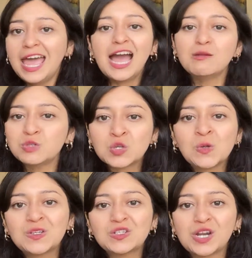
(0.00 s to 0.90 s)
I'm just
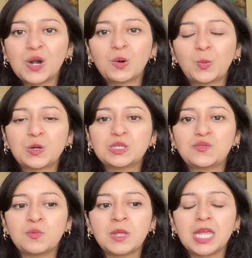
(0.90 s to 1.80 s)
going to share what works
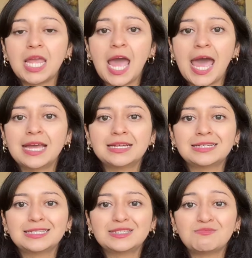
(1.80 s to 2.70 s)
for me,
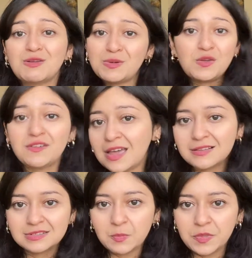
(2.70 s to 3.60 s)
and maybe you
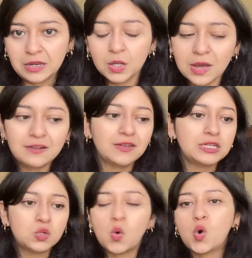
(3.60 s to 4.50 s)
get something new out of
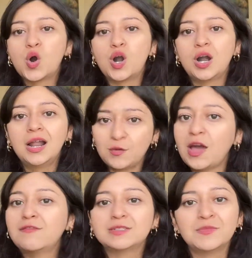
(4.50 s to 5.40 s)
it, or you
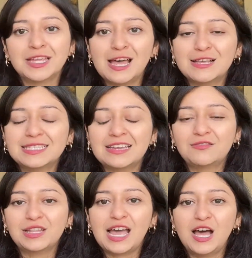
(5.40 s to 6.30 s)
have something else that
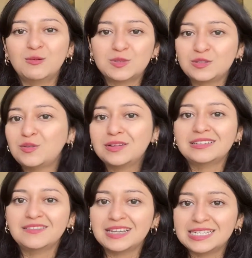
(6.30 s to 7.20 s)
really helps, so you can
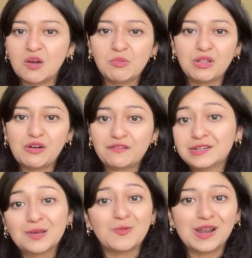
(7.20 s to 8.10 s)
leave that down below for
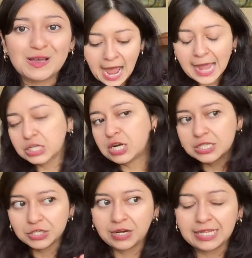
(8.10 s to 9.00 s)
someone else. I tried
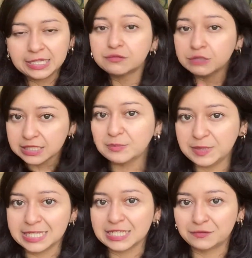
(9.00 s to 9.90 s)
to create like a really
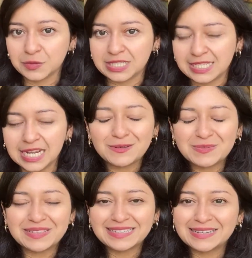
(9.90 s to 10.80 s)
basic routine. I've always
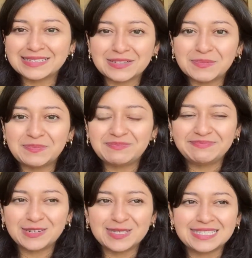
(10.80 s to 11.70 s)
been like such a
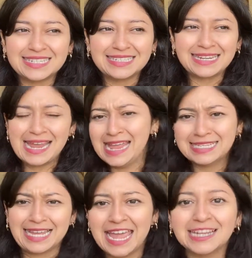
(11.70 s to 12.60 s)
person that hates
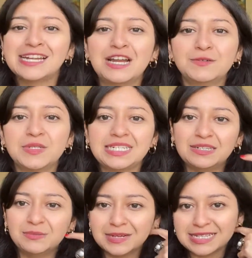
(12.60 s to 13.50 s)
like
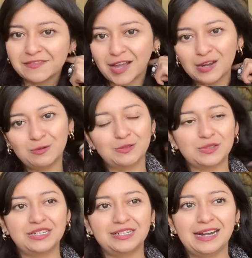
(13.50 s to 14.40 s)
anti-routine, but as I've gotten
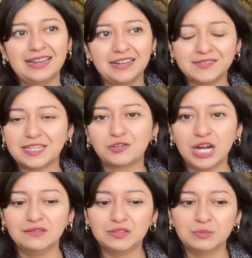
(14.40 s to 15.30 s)
older and as I've
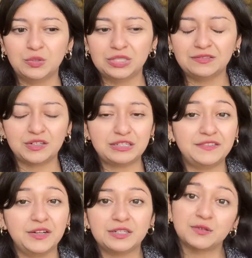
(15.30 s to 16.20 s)
traveled more, I've really
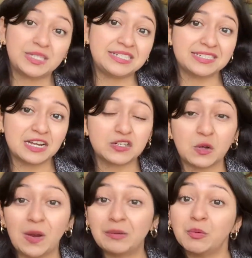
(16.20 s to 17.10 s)
found that routine is actually
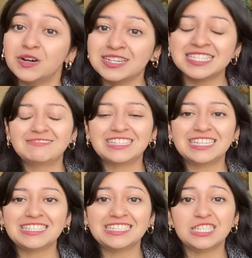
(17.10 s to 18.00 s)
quite important
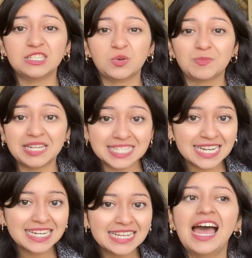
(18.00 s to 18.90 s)
in dealing with my
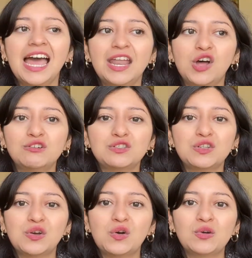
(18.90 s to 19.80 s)
anxiety and
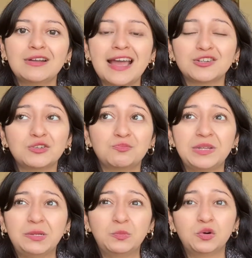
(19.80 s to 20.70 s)
also actually
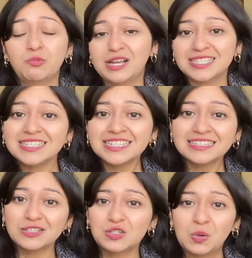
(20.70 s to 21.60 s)
being more present and
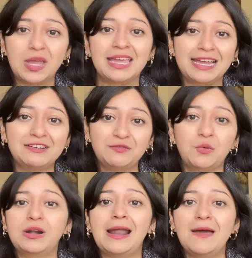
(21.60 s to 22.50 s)
enjoying kind of
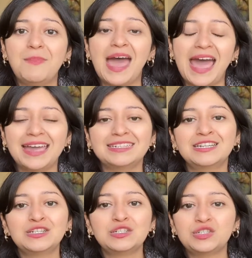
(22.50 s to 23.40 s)
where I'm at.
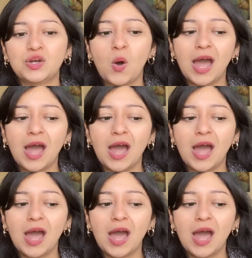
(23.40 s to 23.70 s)
So I